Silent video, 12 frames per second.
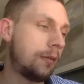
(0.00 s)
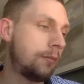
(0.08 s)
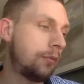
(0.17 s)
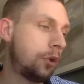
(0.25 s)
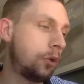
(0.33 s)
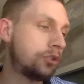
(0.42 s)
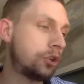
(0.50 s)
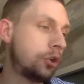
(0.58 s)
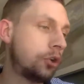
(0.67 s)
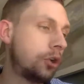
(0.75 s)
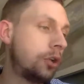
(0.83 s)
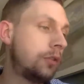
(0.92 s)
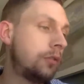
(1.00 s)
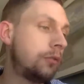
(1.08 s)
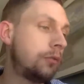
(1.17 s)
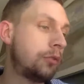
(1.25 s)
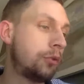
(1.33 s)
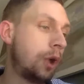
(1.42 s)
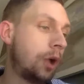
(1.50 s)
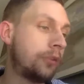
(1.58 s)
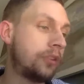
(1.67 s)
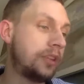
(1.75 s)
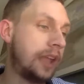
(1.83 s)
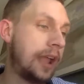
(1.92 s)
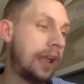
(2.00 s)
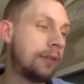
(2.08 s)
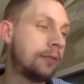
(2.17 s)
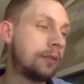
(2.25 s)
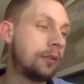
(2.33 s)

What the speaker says: Those are good throughout the day.